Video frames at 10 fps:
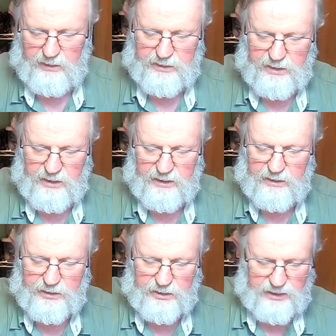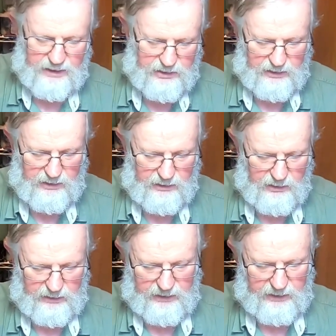side. This is actually a
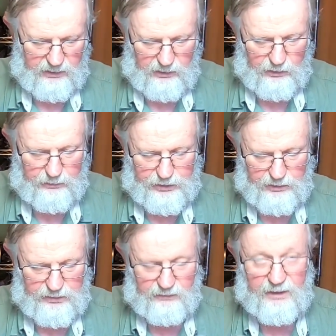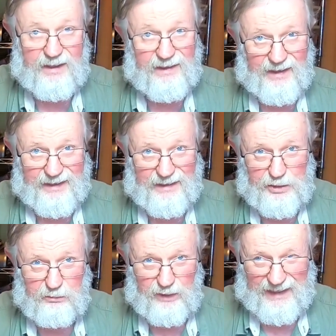little gear lube, so it's very light.
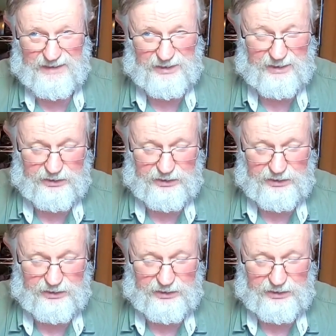It's plastic